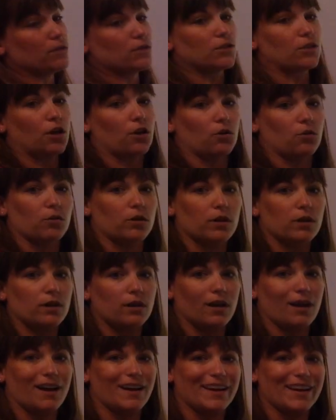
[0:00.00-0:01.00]
So
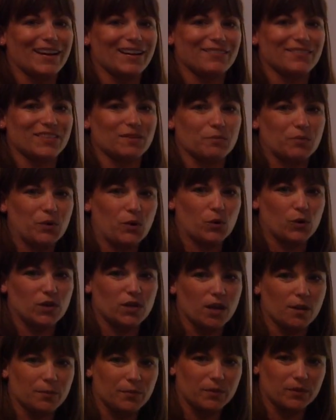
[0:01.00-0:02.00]
I have it broken
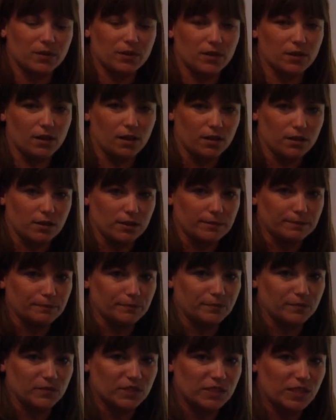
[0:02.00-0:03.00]
up
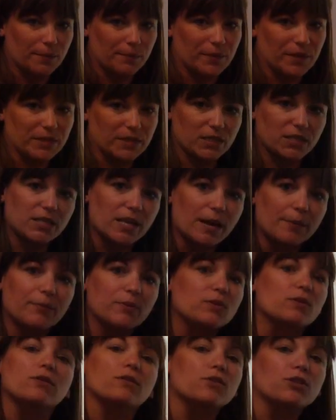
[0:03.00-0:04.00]
step by step,
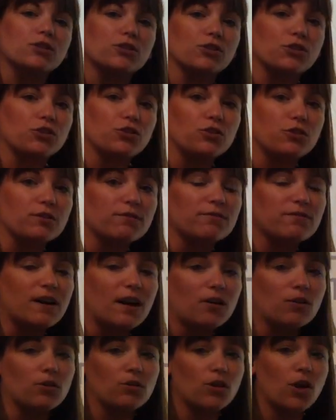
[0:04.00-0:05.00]
just so that you can
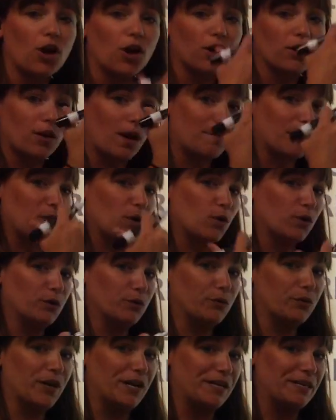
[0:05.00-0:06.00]
follow along. I'm going
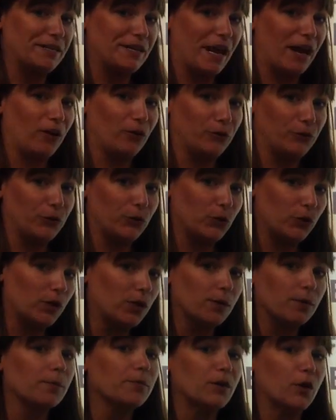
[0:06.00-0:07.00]
right down
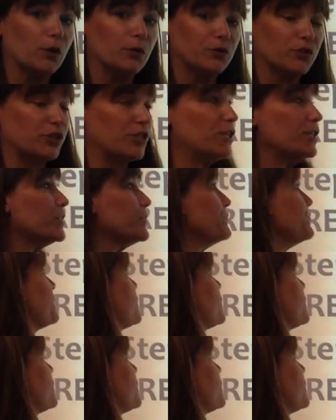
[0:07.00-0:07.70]
your note sheet.